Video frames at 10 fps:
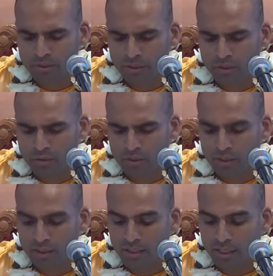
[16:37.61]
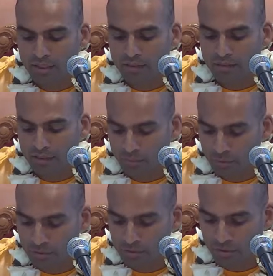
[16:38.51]
they do not eat anything
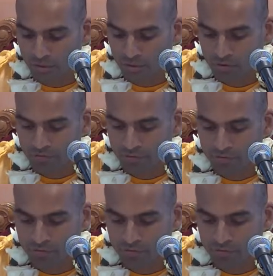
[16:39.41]
which is not offered